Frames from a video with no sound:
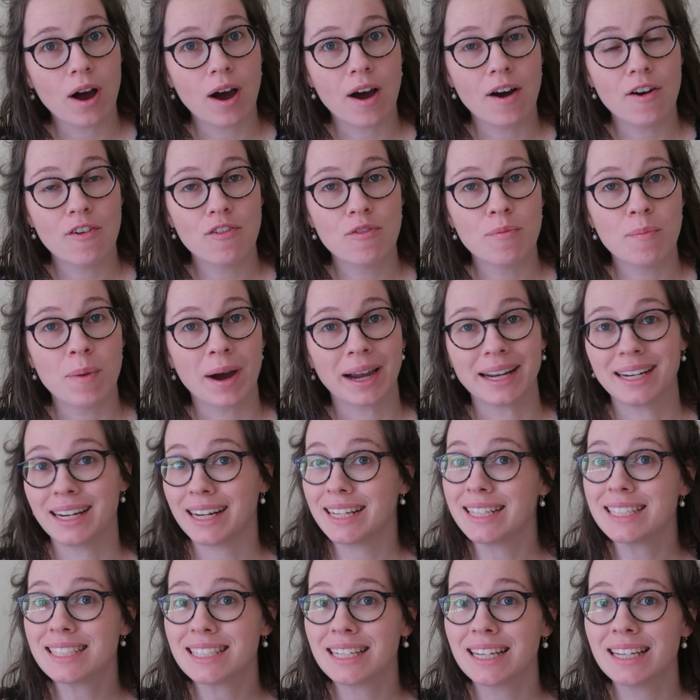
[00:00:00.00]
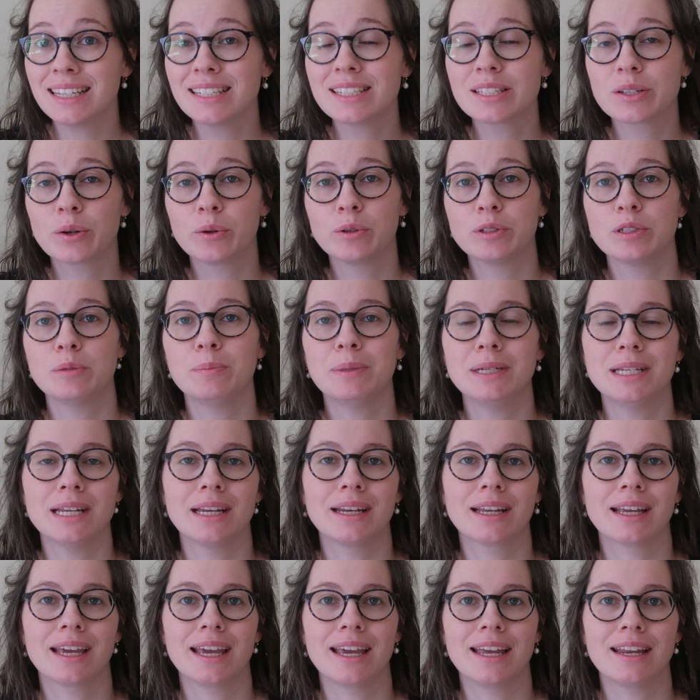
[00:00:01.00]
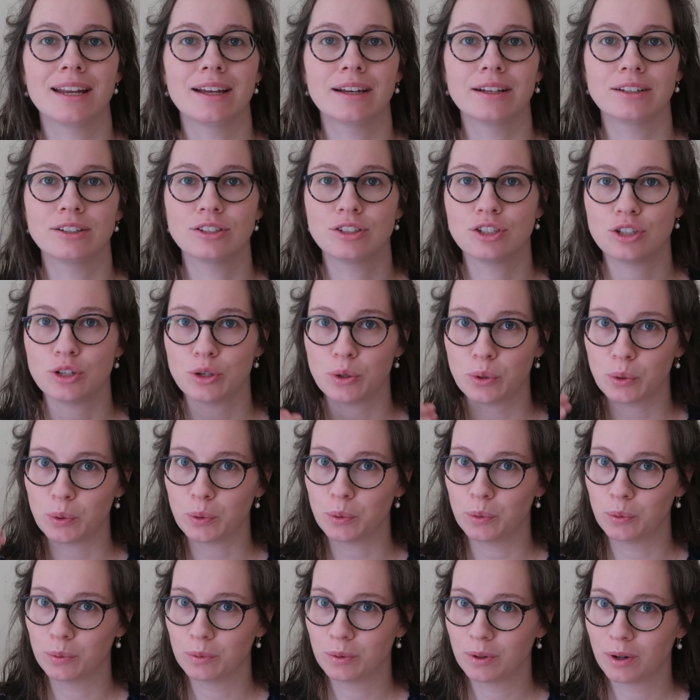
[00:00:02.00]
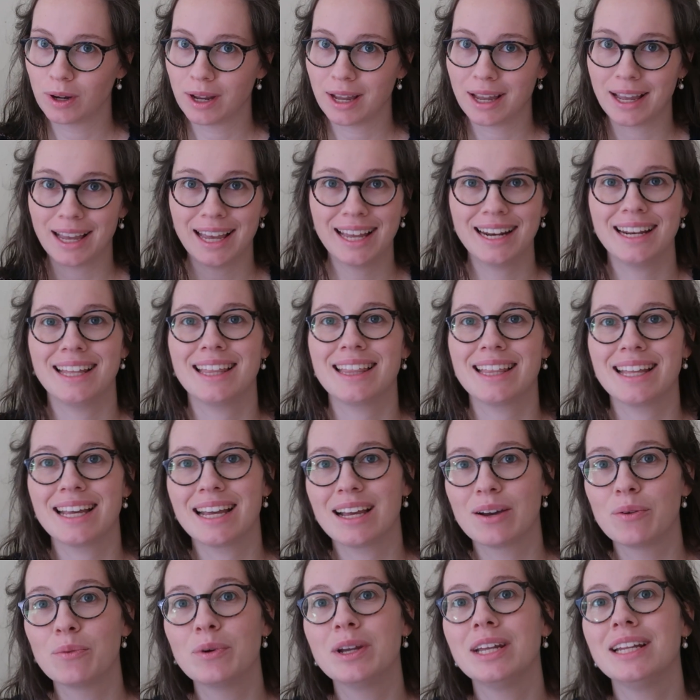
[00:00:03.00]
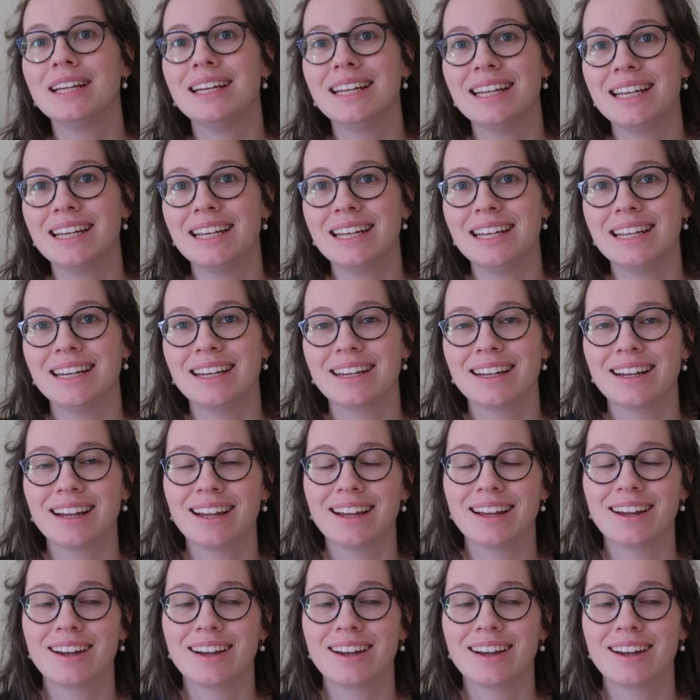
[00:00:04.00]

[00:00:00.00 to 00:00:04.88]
of my nightstand is going to be dedicated to anything we need